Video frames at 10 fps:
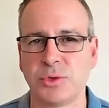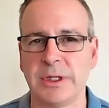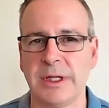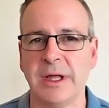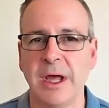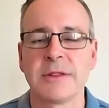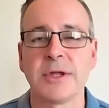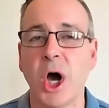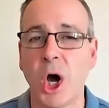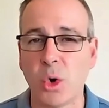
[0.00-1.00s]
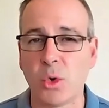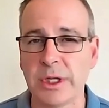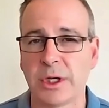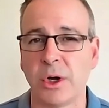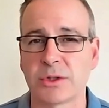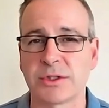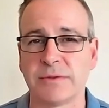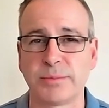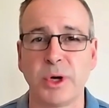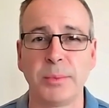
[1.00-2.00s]
is really the holding cost
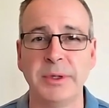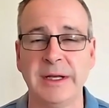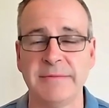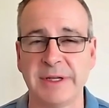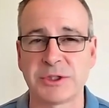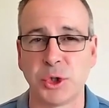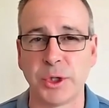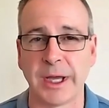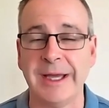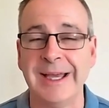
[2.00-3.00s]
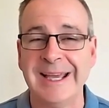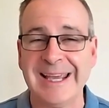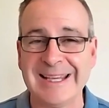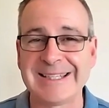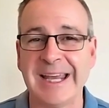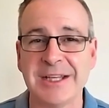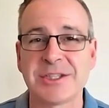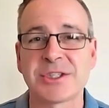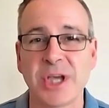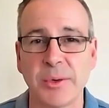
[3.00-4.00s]
of property in Victoria is getting
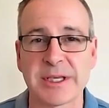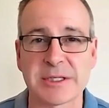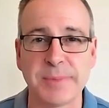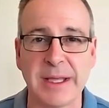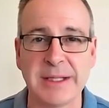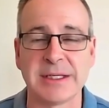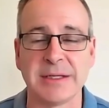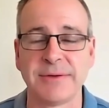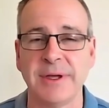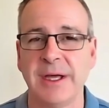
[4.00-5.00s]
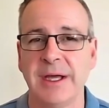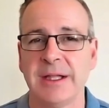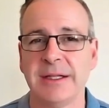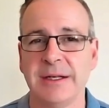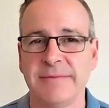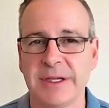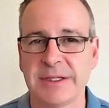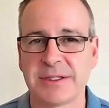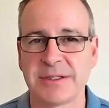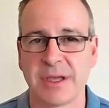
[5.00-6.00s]
so expensive that
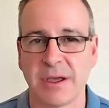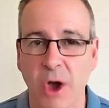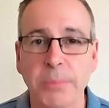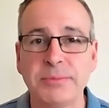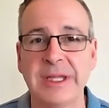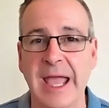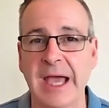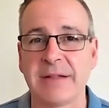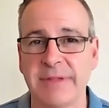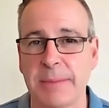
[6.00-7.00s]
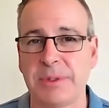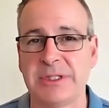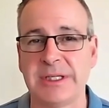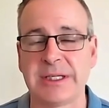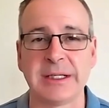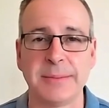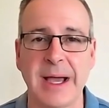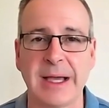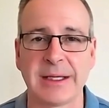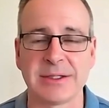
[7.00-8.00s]
investors are opting out of that particular
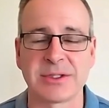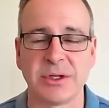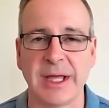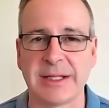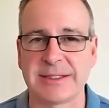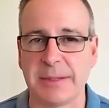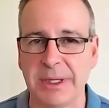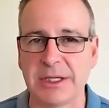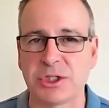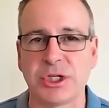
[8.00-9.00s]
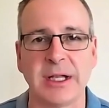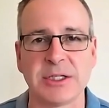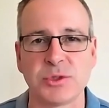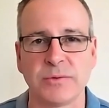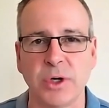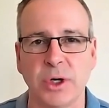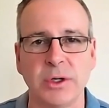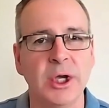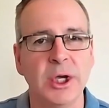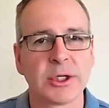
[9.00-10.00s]
market. So that's our biggest challenge. We've
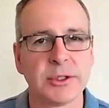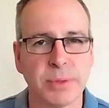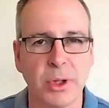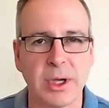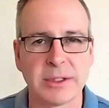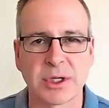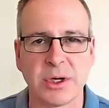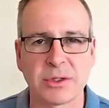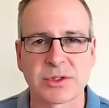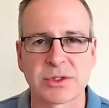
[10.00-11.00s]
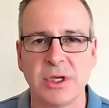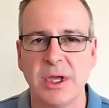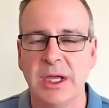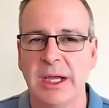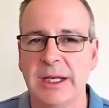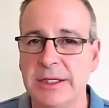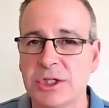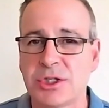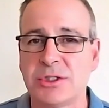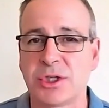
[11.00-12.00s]
got compliance costs in
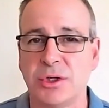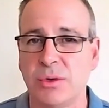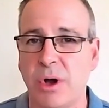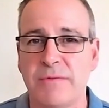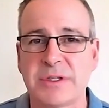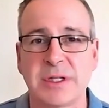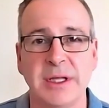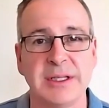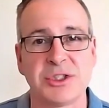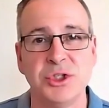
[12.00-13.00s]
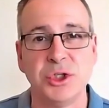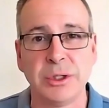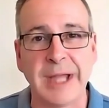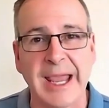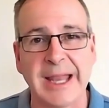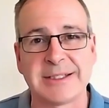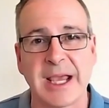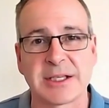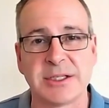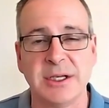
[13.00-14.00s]
addition to obviously this new land
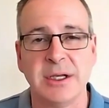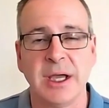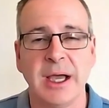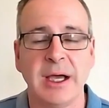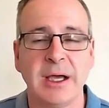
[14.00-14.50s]
tax